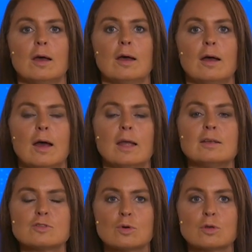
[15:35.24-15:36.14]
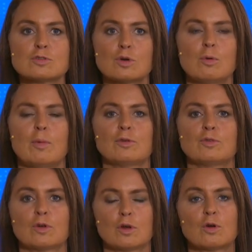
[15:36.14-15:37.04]
And it's also
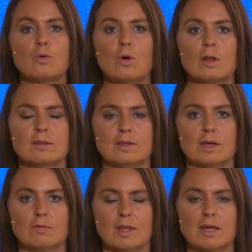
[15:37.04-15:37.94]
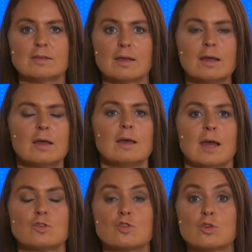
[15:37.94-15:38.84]
about quality of data,
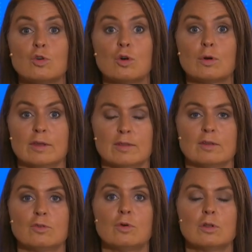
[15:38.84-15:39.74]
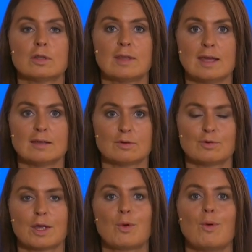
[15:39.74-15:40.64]
ensuring that all the data
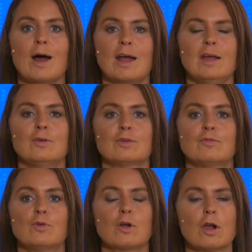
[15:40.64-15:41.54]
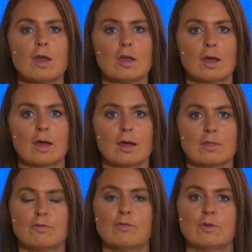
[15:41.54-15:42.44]
required for
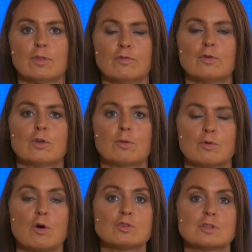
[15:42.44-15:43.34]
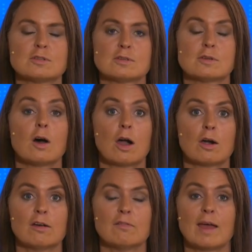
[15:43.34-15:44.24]
the further processes
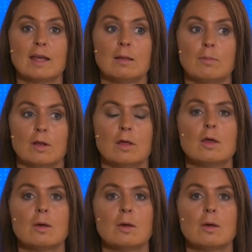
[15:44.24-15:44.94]
are available.